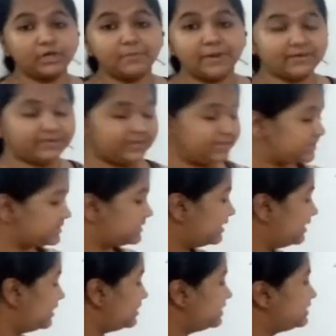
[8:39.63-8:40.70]
about it,
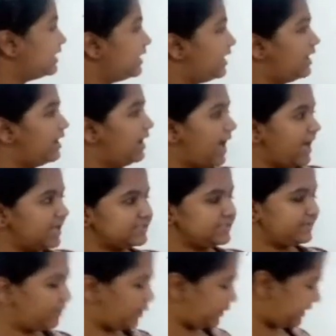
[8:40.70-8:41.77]
the
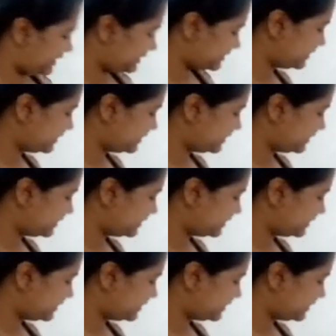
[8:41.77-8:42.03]
antibodies,